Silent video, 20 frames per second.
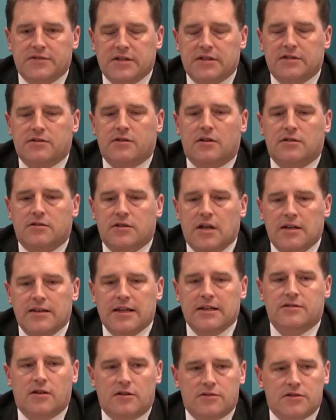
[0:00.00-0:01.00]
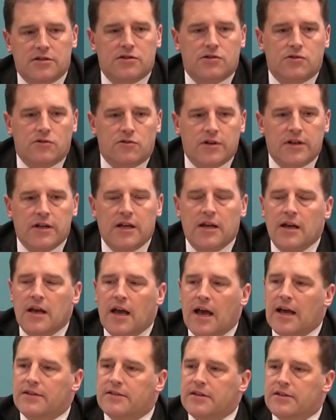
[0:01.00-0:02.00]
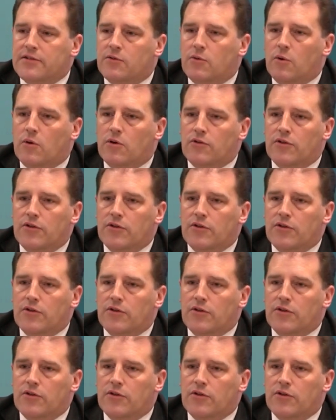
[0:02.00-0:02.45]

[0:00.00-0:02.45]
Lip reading: That's not the story this quarter